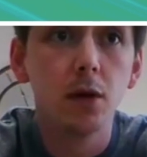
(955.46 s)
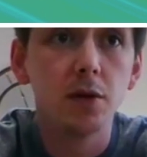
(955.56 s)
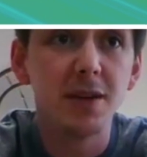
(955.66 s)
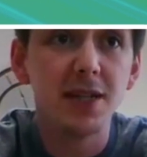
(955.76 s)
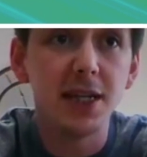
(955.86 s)
A
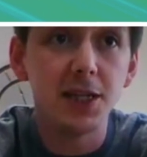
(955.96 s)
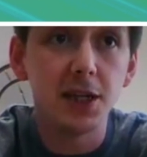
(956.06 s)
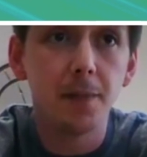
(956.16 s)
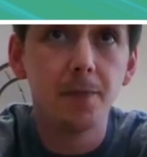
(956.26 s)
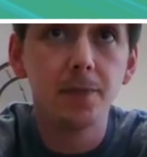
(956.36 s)
bit
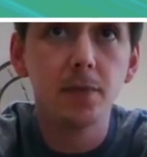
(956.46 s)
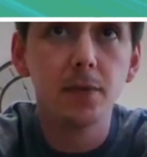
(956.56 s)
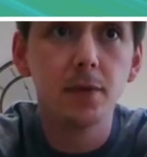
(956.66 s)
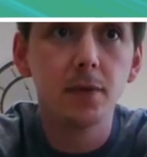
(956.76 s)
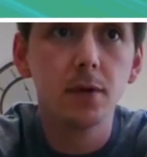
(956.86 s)
easier.
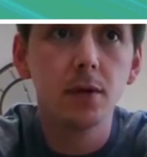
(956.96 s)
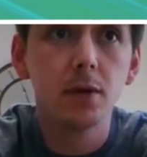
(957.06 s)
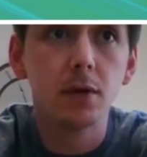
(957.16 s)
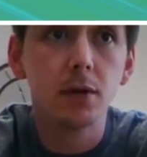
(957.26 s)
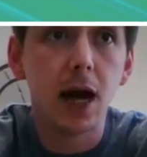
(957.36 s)

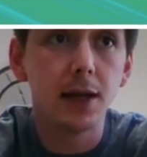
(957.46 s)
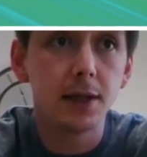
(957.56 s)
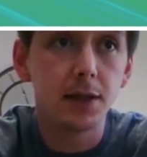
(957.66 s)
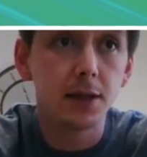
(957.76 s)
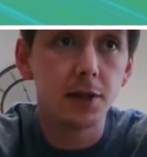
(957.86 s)
I
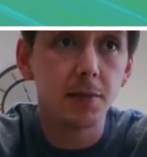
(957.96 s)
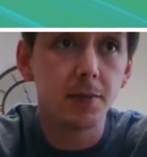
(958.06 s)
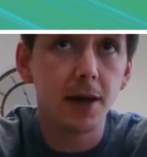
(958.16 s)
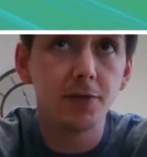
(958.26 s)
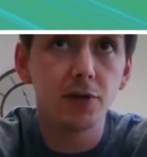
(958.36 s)
didn't
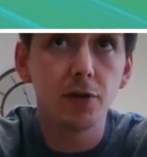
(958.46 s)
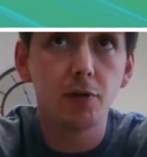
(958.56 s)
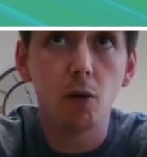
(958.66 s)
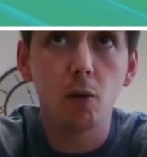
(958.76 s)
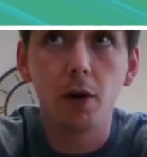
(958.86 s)
disappear. I've done the
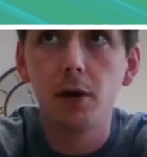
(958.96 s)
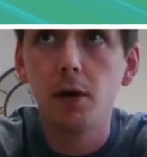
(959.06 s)
wrong one.